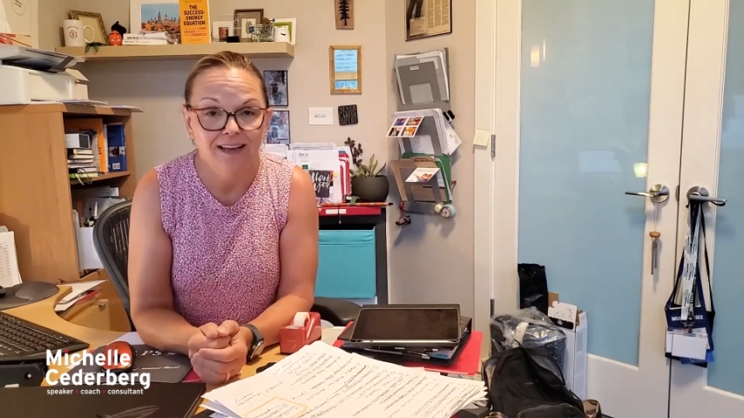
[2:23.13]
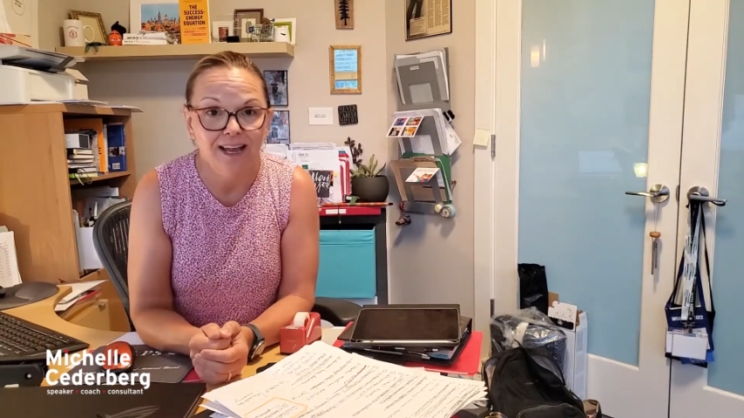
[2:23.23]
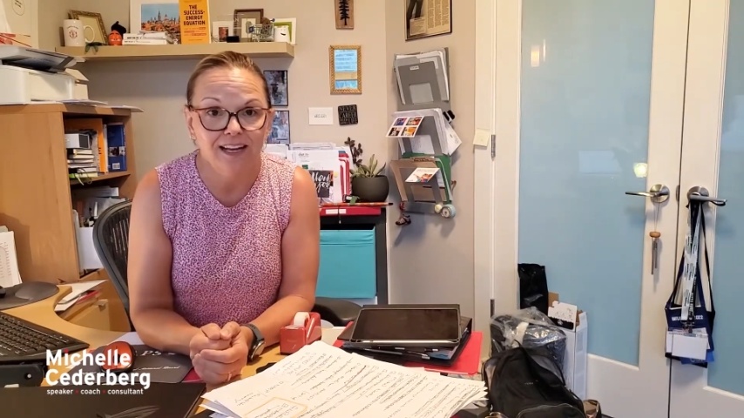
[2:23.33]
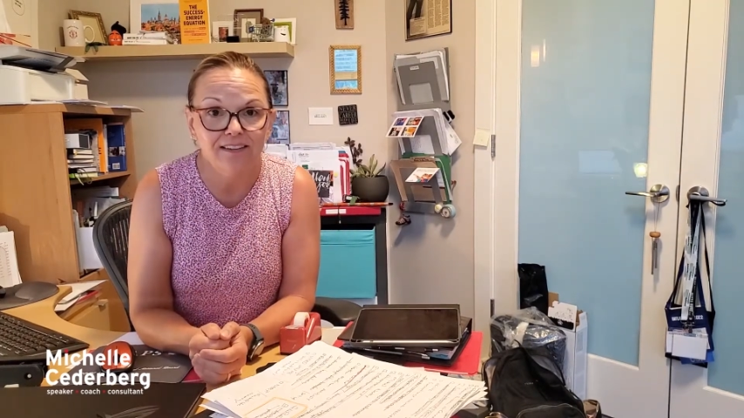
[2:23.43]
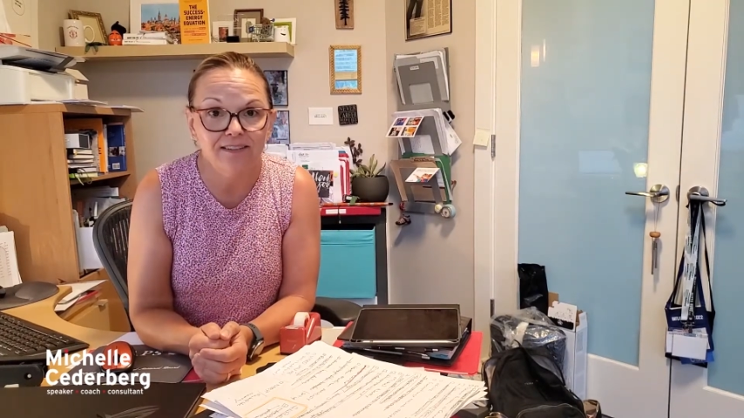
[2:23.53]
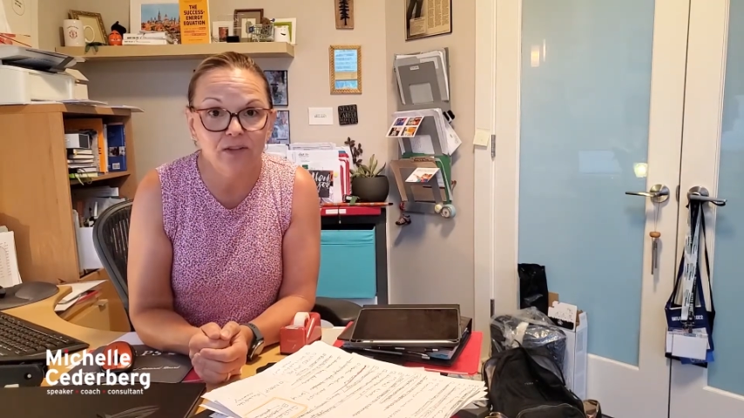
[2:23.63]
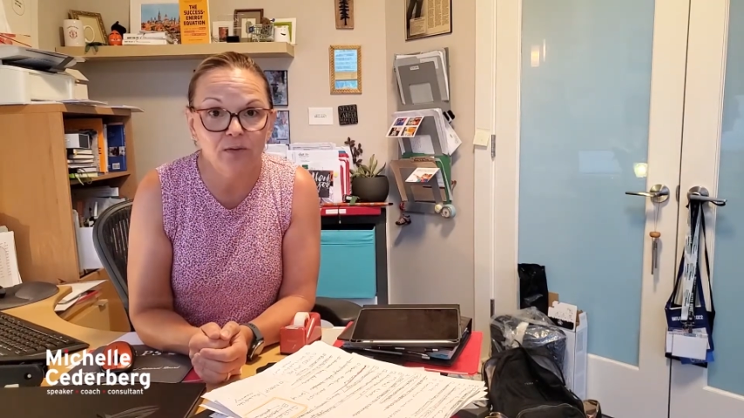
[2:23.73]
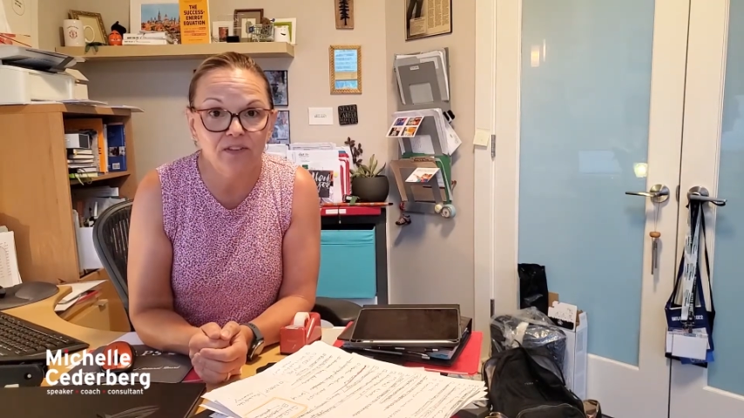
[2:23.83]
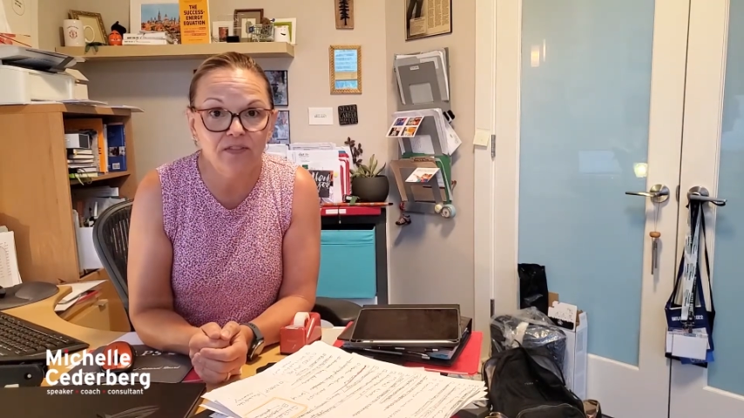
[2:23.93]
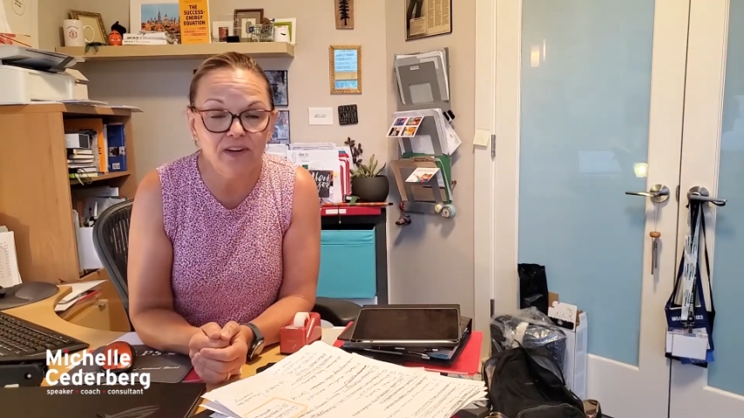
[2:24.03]
And so
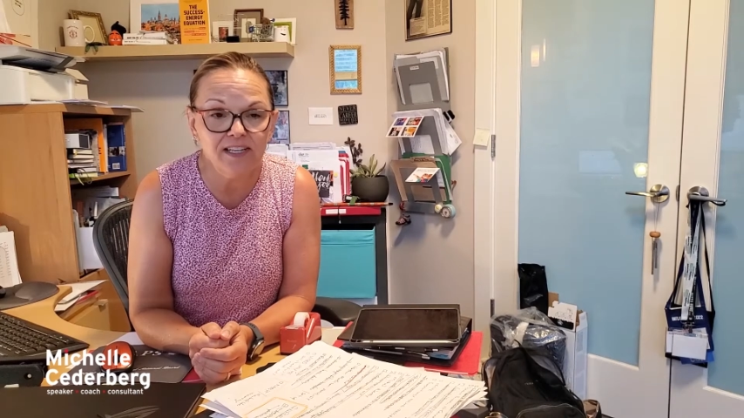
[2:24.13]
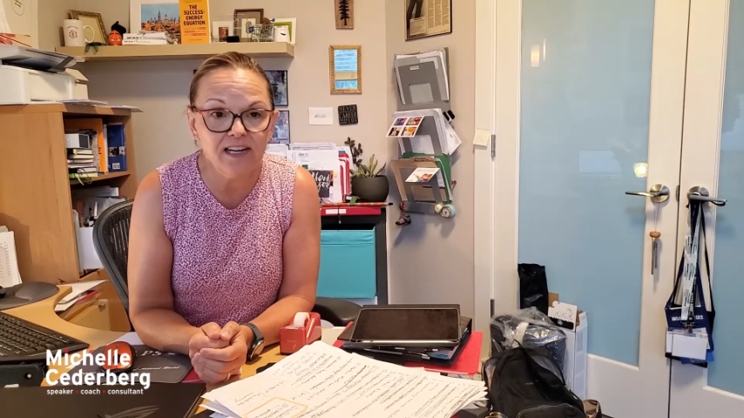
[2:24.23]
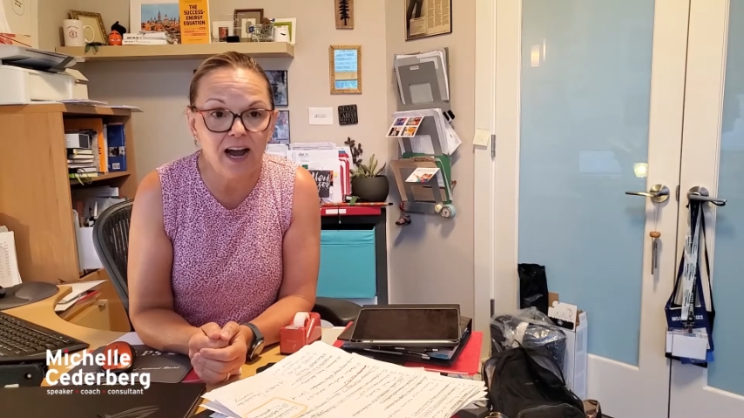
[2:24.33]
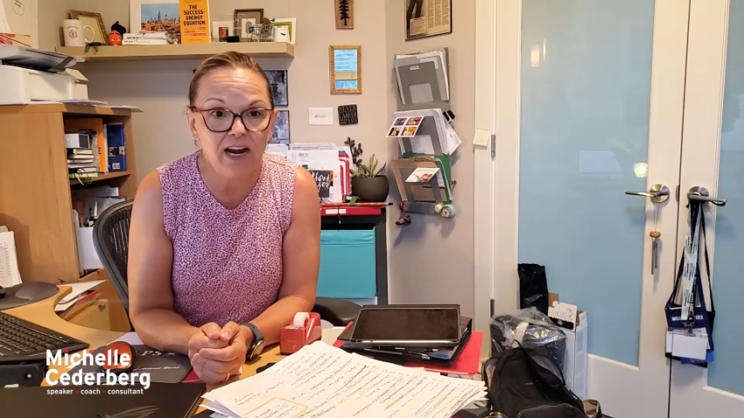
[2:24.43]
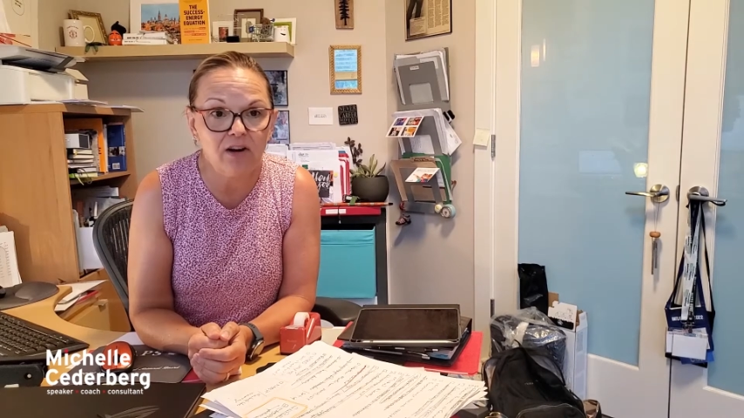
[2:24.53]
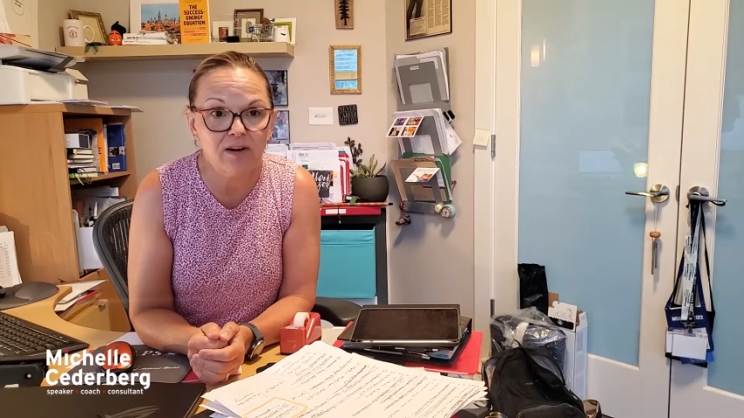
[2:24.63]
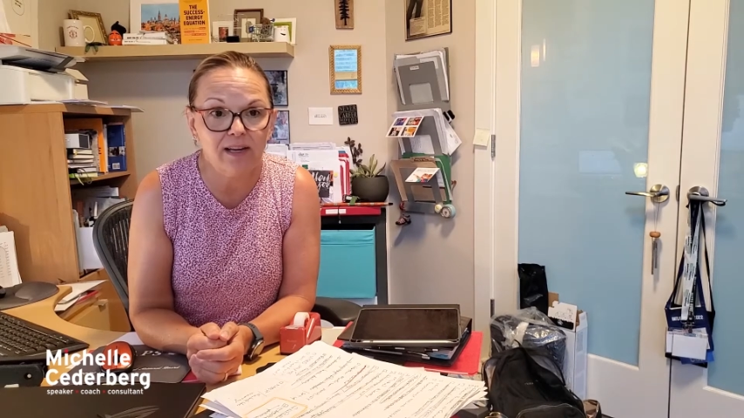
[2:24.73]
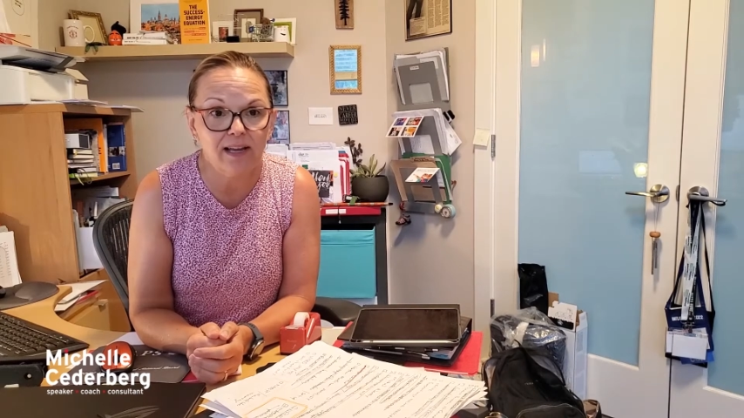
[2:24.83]
it's very tiring,